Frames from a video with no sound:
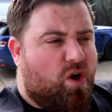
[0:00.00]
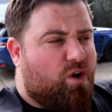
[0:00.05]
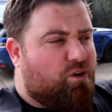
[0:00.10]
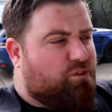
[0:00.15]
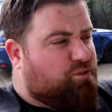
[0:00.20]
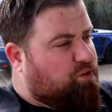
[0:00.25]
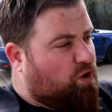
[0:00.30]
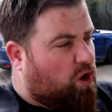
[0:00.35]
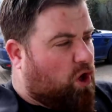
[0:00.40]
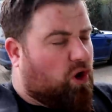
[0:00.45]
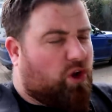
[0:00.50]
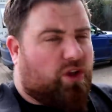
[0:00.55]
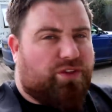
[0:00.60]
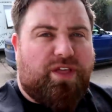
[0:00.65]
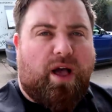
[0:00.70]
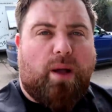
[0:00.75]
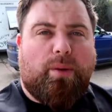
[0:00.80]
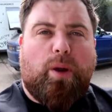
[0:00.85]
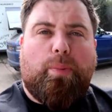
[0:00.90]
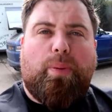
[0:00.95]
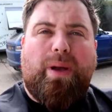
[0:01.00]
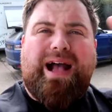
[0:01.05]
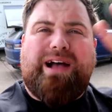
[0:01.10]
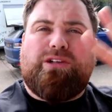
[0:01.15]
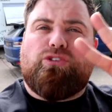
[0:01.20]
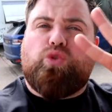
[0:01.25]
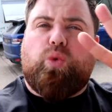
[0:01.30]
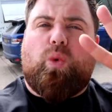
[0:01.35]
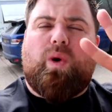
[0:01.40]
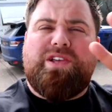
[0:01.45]
vlog that I'm gonna put
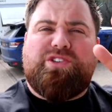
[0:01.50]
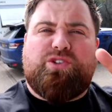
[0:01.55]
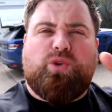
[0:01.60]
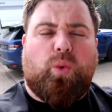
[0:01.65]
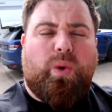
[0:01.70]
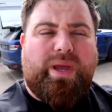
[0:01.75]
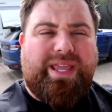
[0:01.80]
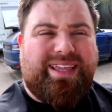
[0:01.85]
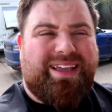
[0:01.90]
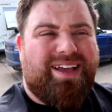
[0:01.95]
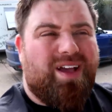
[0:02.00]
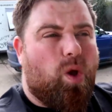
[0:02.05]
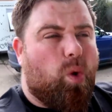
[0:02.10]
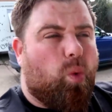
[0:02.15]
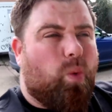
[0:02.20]
out twice a week